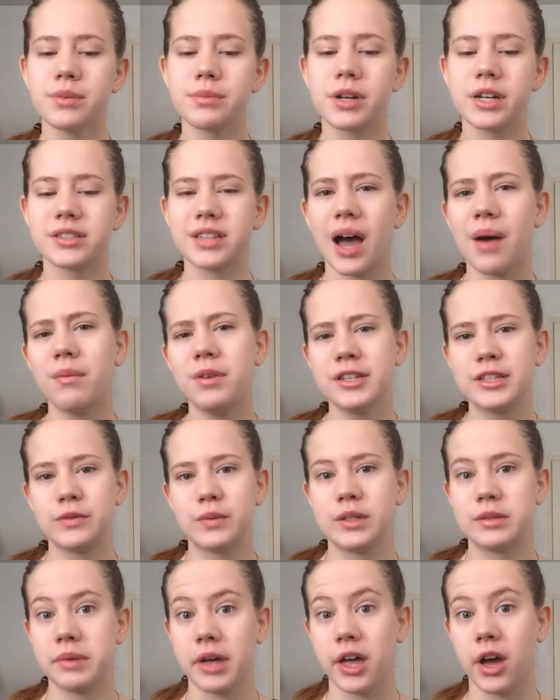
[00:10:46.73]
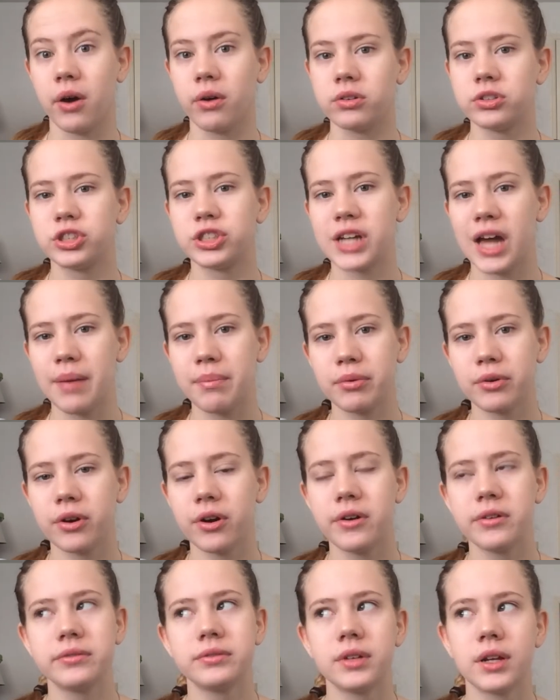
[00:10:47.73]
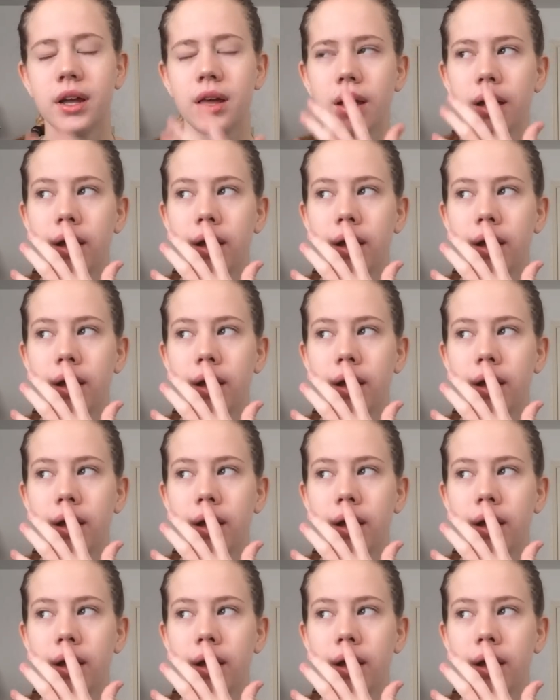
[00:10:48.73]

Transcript: Because I was with my own chaperone